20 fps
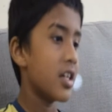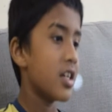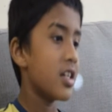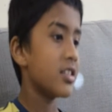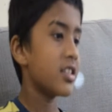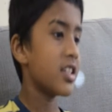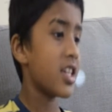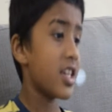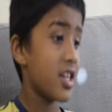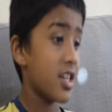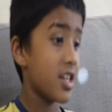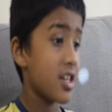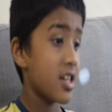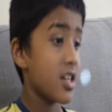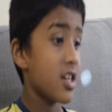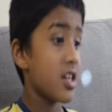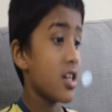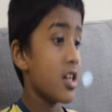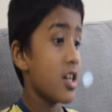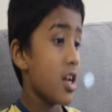See,
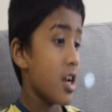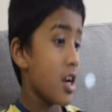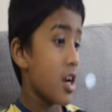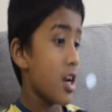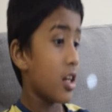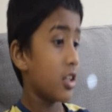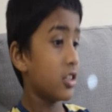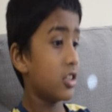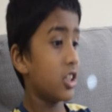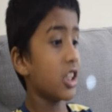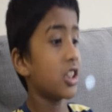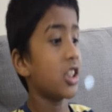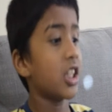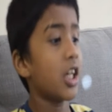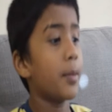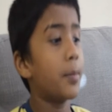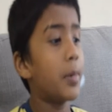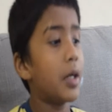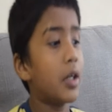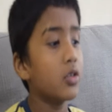just
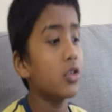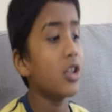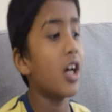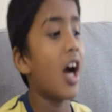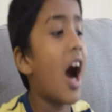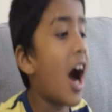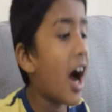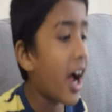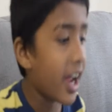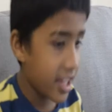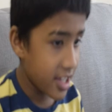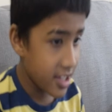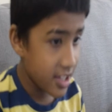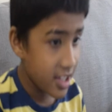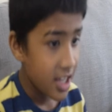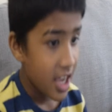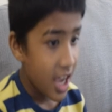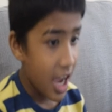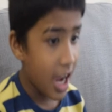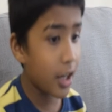above the eyes
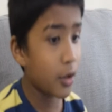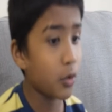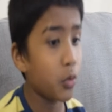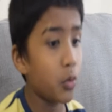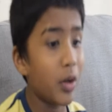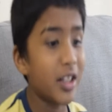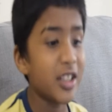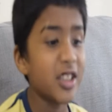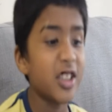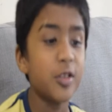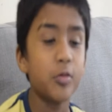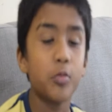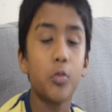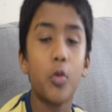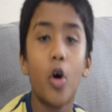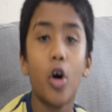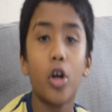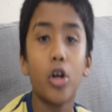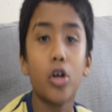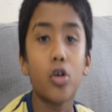and one
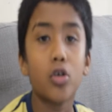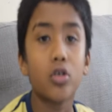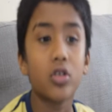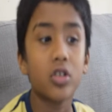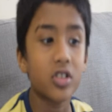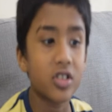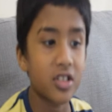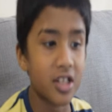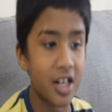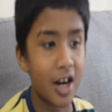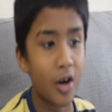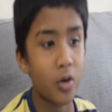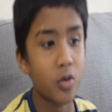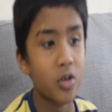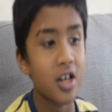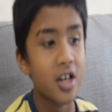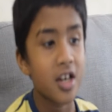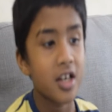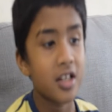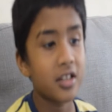smaller on the snout,
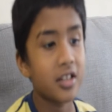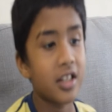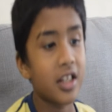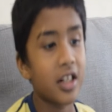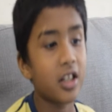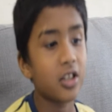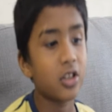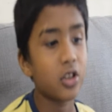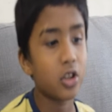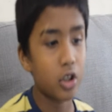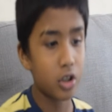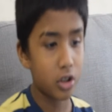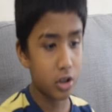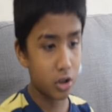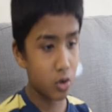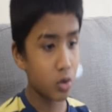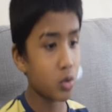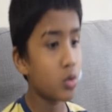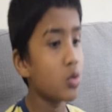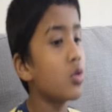there are
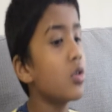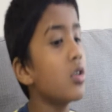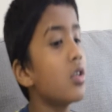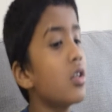two